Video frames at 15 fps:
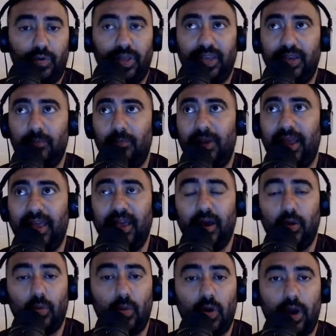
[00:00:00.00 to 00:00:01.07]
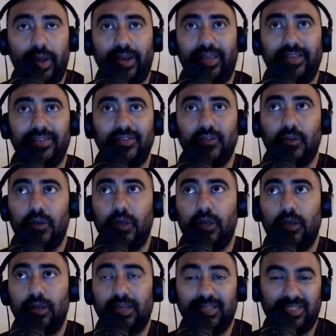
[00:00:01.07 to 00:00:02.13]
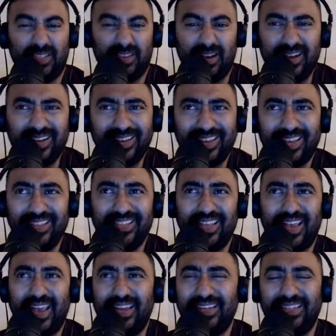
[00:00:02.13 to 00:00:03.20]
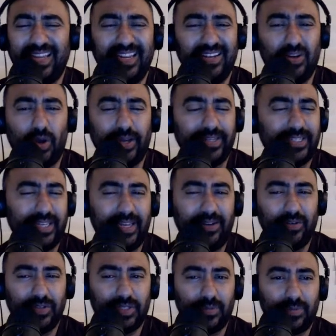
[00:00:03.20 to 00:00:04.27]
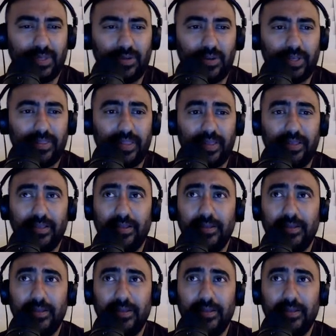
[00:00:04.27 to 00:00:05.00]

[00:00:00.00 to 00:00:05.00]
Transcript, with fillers: he can play out wide. He's He's young. He's 18, 19 player, or something like that.